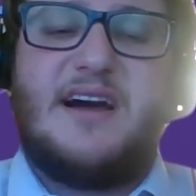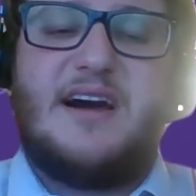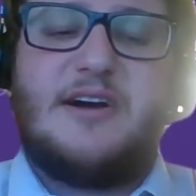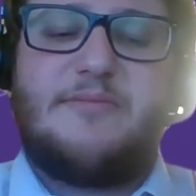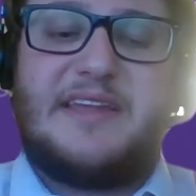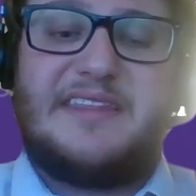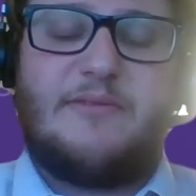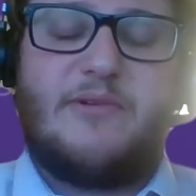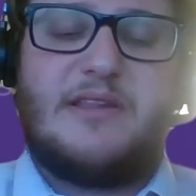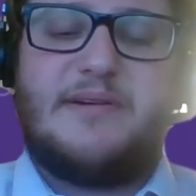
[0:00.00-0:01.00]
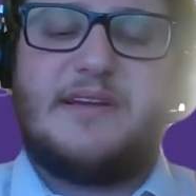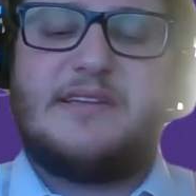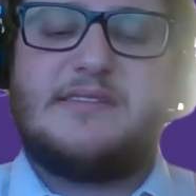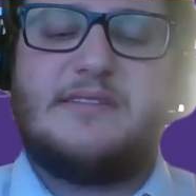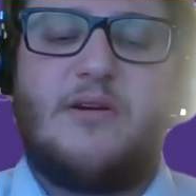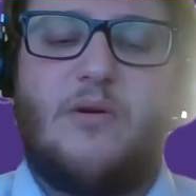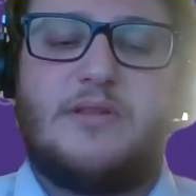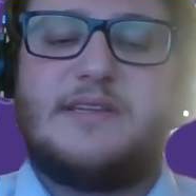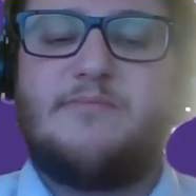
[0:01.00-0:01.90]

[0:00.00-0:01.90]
I think one of the biggest or the